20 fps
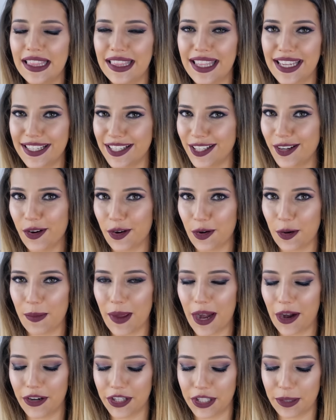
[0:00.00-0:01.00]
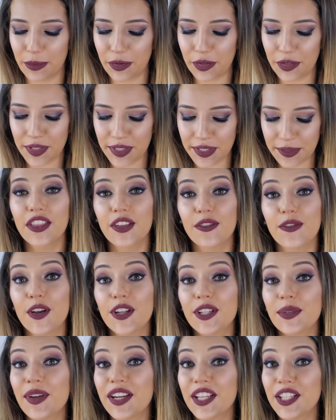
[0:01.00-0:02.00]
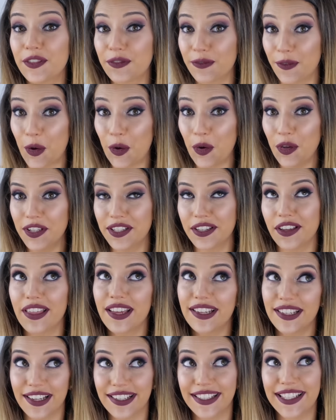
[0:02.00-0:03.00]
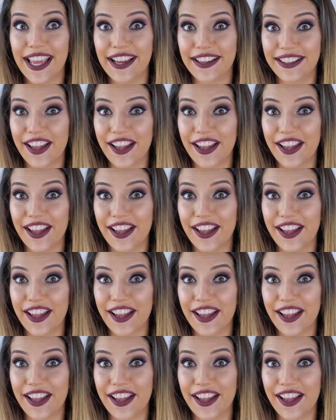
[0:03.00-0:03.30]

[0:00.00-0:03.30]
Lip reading: These are not all perishables. The first one is food, so that does get